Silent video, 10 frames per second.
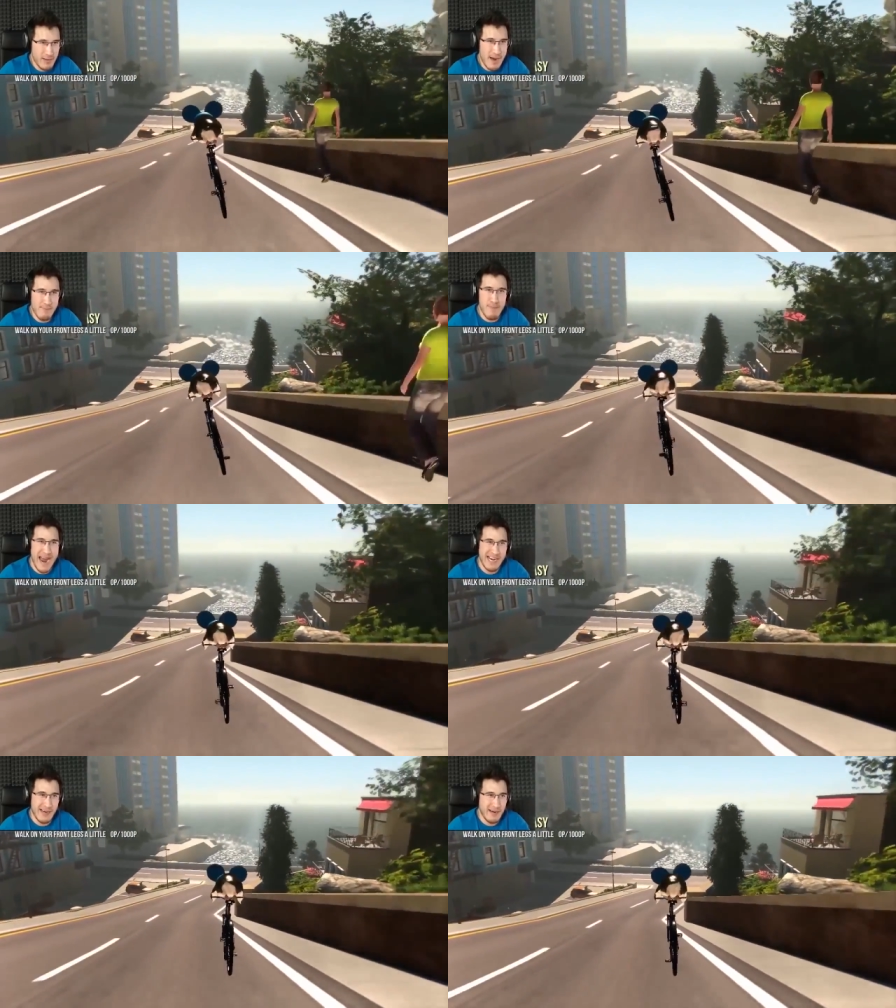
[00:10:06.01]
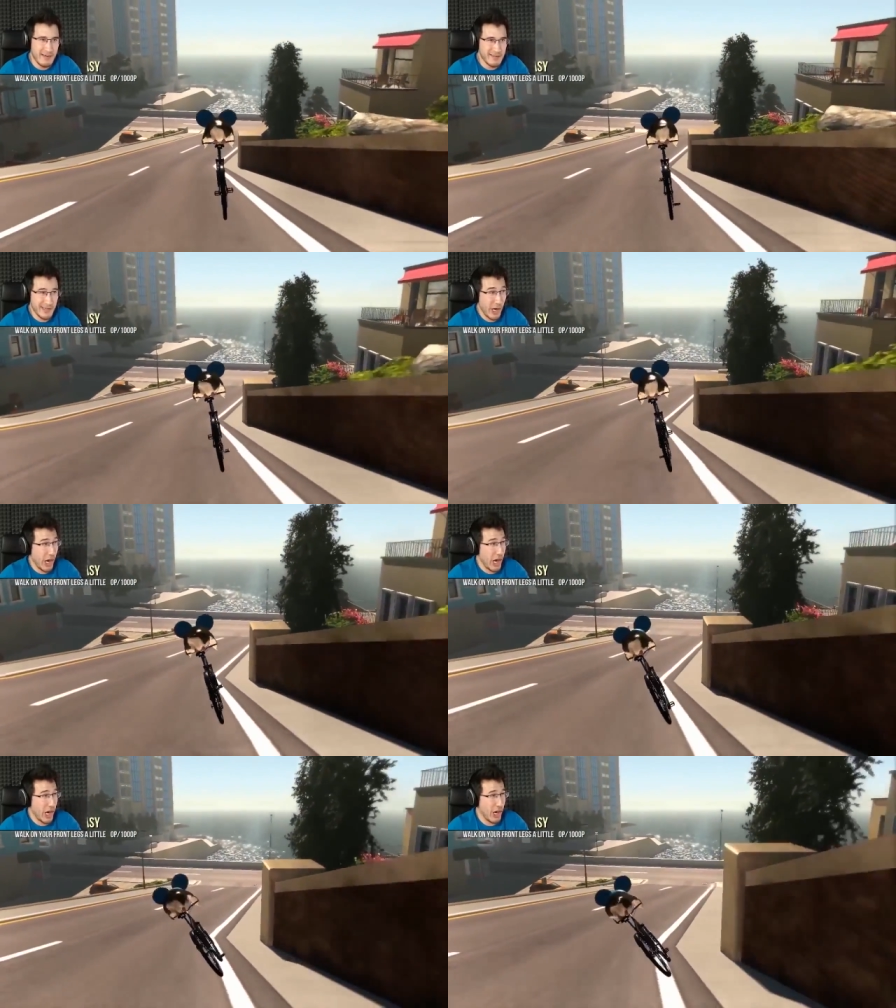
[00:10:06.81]
like my bike?
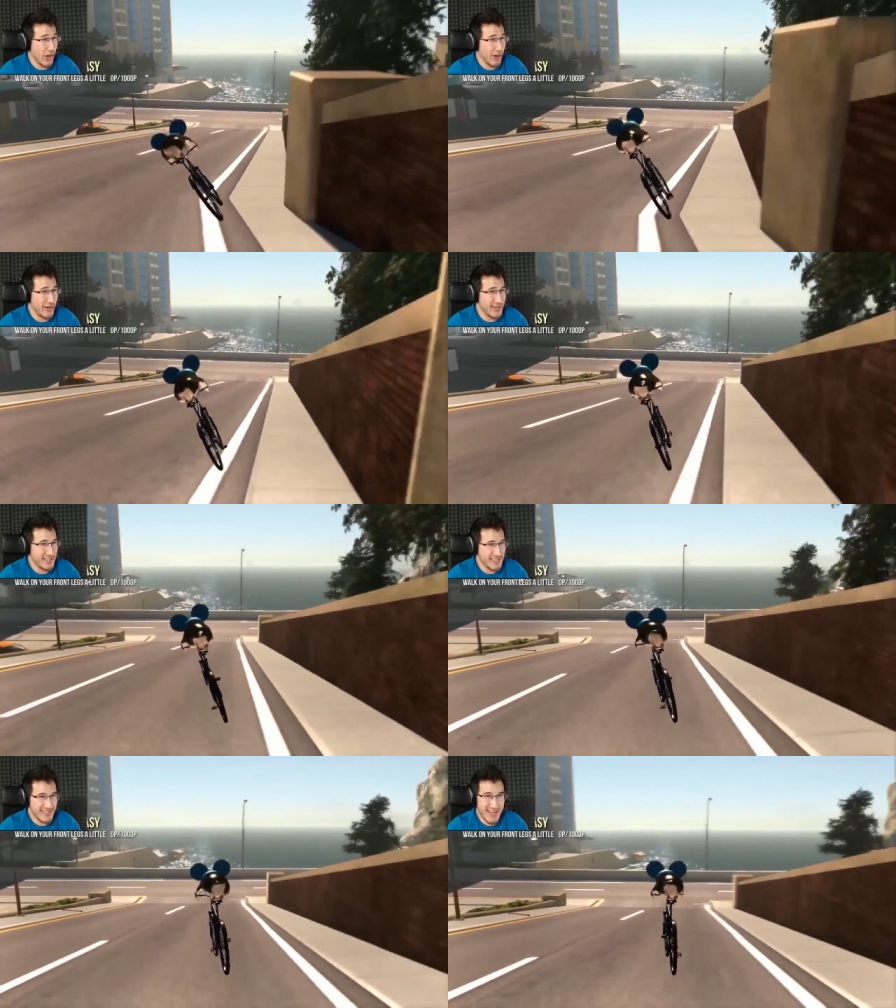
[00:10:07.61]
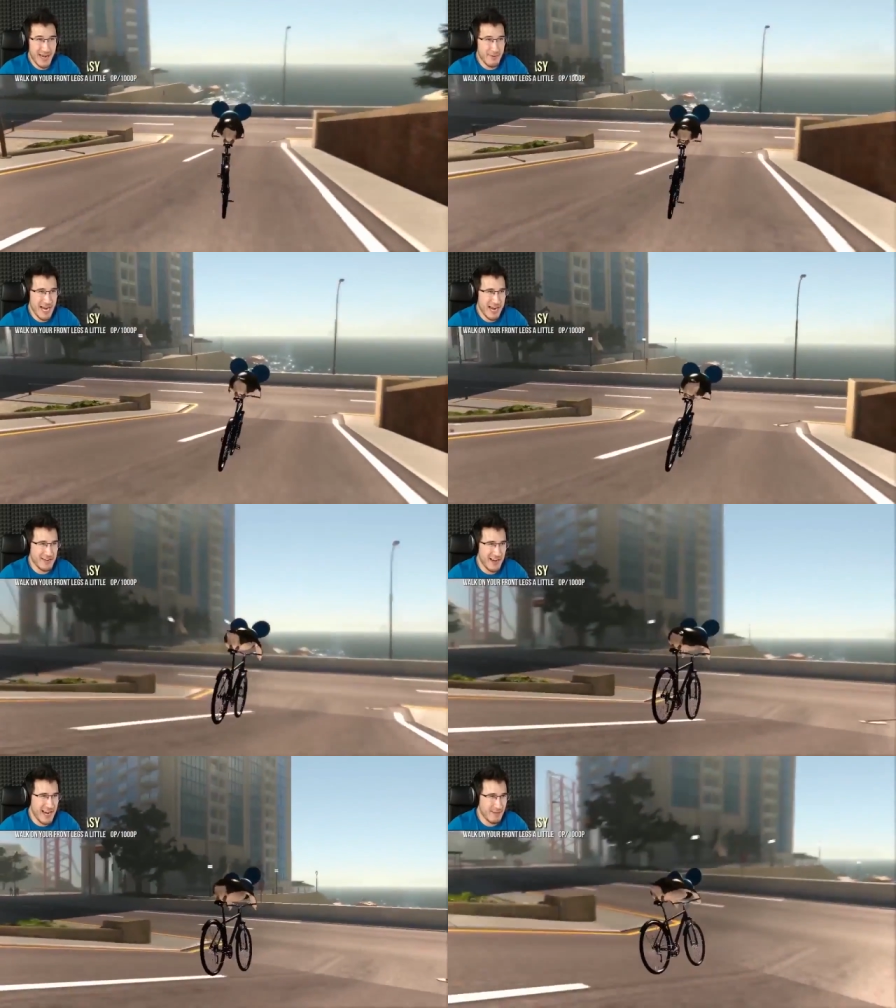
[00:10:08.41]
Good. Anybody
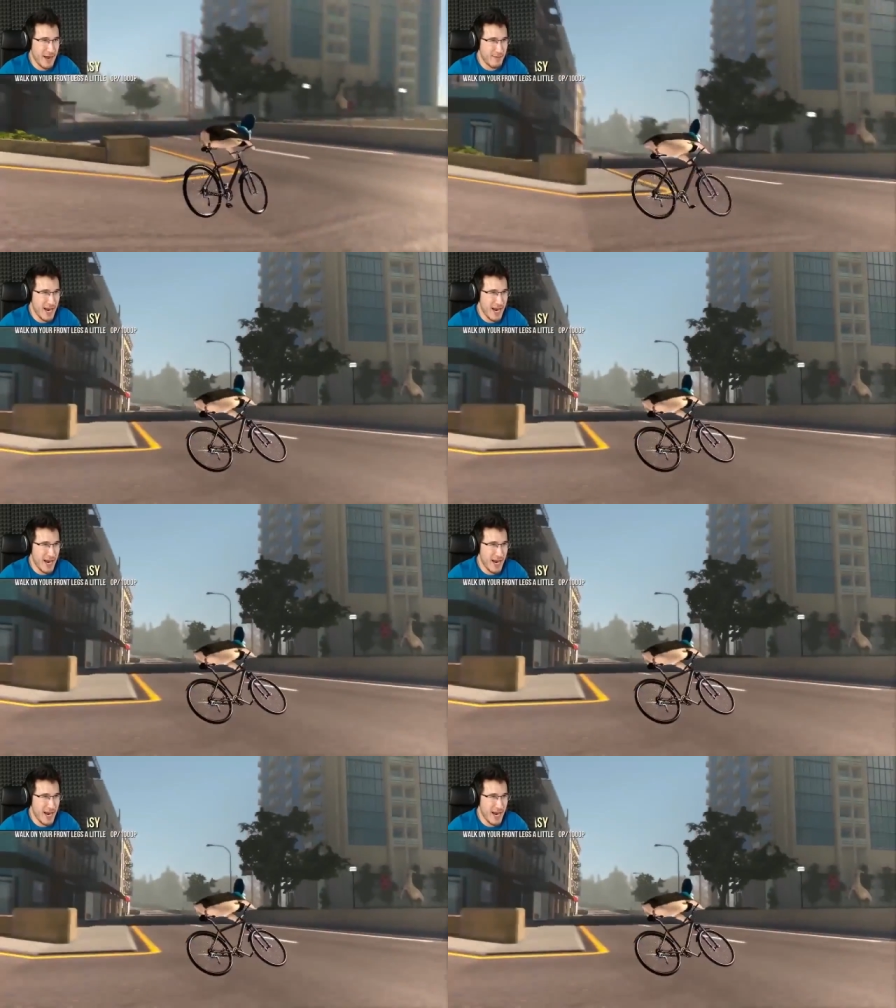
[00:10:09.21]
out there like my